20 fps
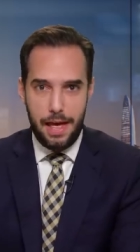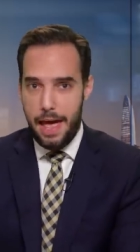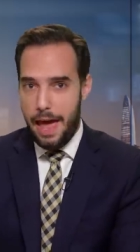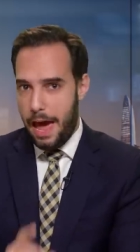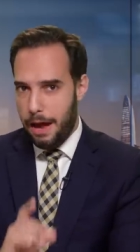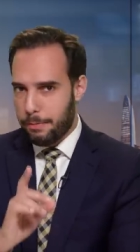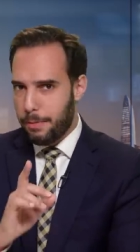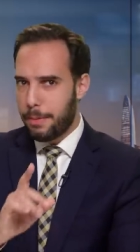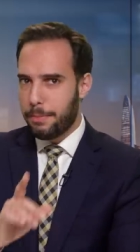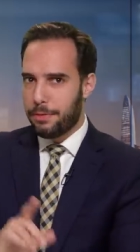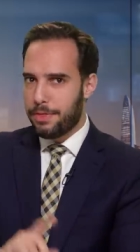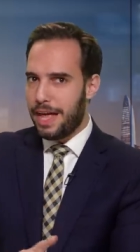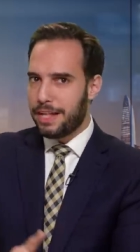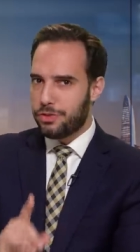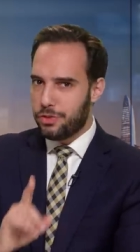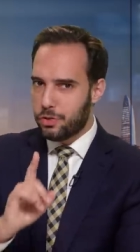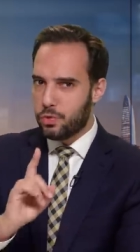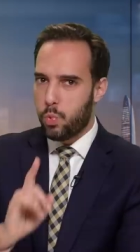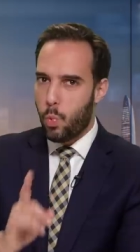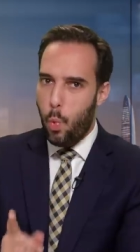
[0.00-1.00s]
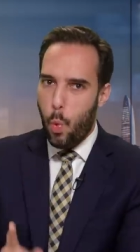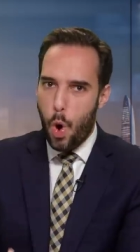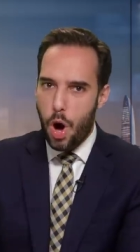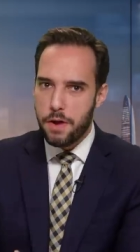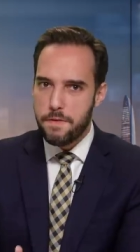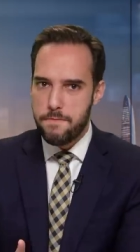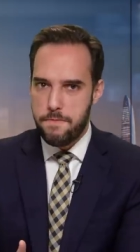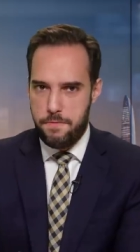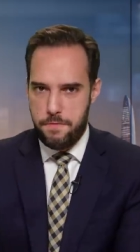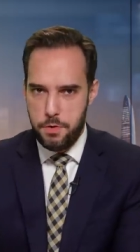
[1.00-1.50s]
And remember, that's just
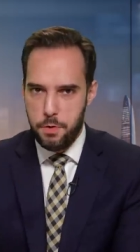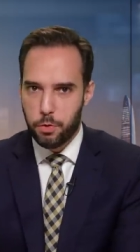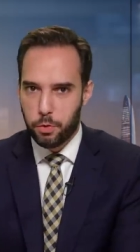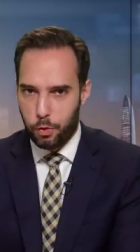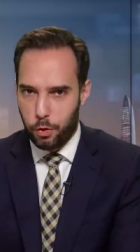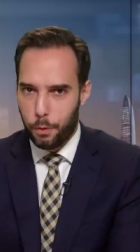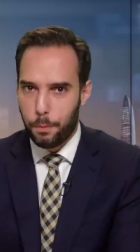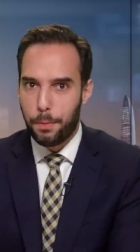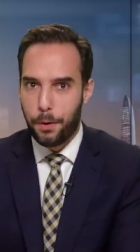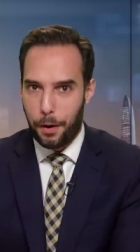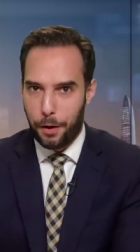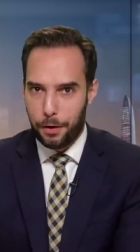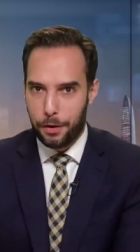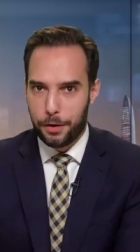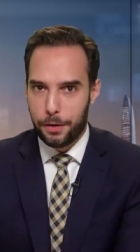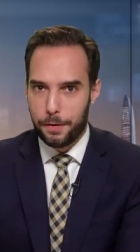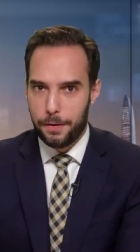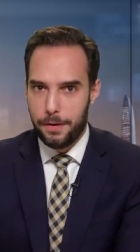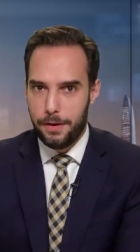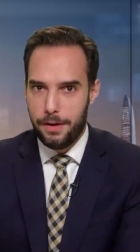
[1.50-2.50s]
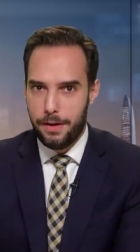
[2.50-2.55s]
one funeral parlor.